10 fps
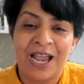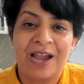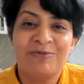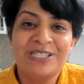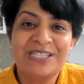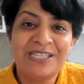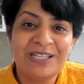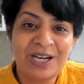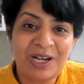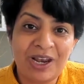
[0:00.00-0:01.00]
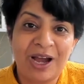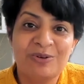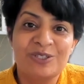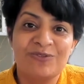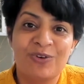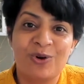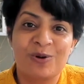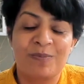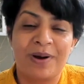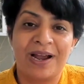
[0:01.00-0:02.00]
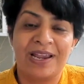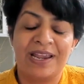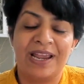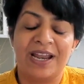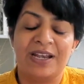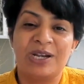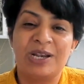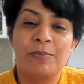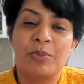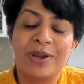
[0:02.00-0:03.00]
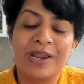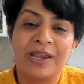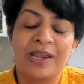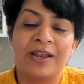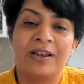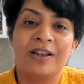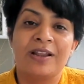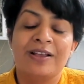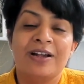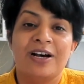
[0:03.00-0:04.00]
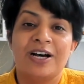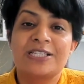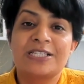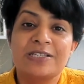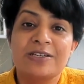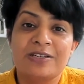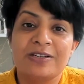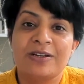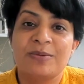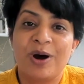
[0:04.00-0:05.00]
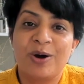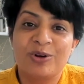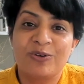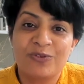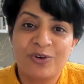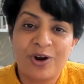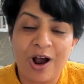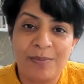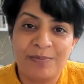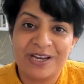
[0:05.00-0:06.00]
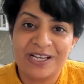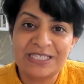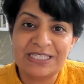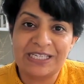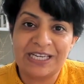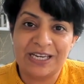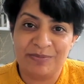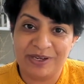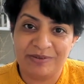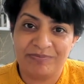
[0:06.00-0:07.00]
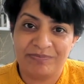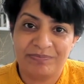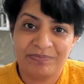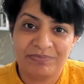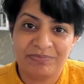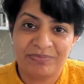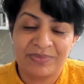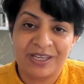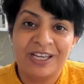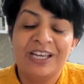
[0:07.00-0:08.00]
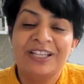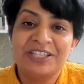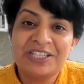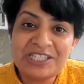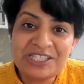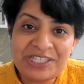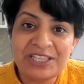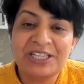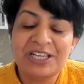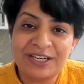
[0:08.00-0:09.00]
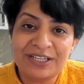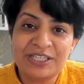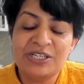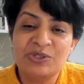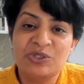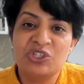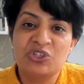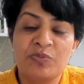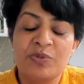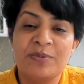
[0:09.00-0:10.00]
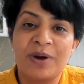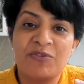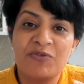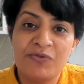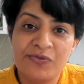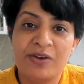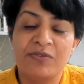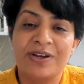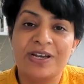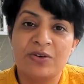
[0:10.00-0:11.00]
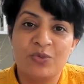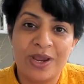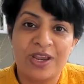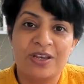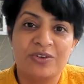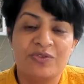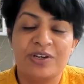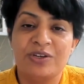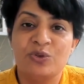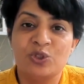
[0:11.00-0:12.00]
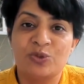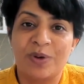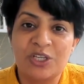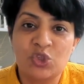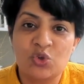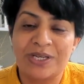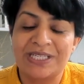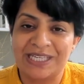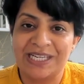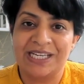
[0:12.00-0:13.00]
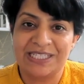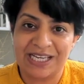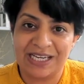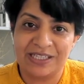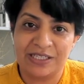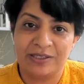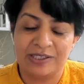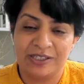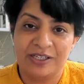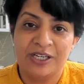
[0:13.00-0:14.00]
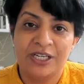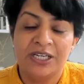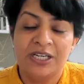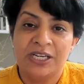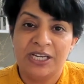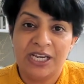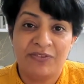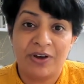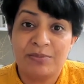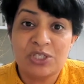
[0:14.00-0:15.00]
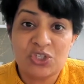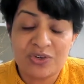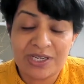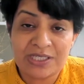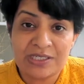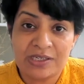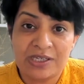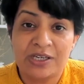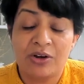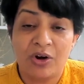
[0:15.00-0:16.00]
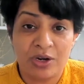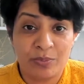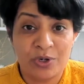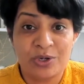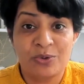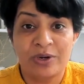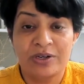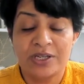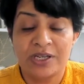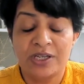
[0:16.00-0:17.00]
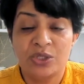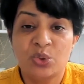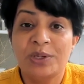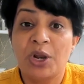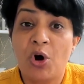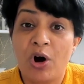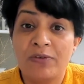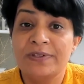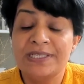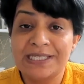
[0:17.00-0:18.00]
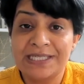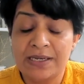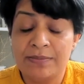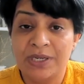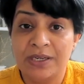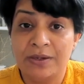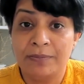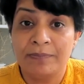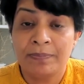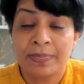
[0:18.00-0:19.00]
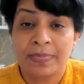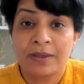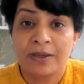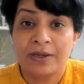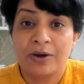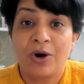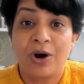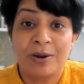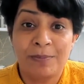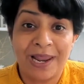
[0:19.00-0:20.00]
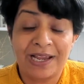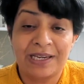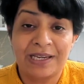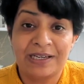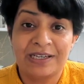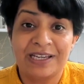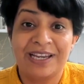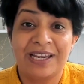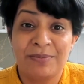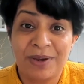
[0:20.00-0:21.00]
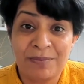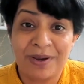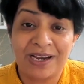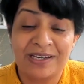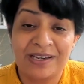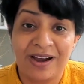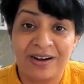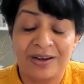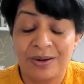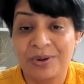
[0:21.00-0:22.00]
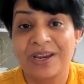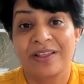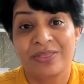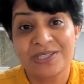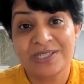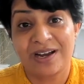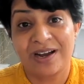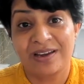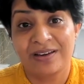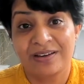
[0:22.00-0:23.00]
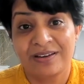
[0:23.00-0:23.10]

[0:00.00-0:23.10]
I would see the clouds float by, and it'll bring in a certain amount of calmness in me. This still continues be my favorite way to reduce my stress and anxiety. If I'm stressed on a particular day, you'll often see me on a blanket in my backyard looking at the sky.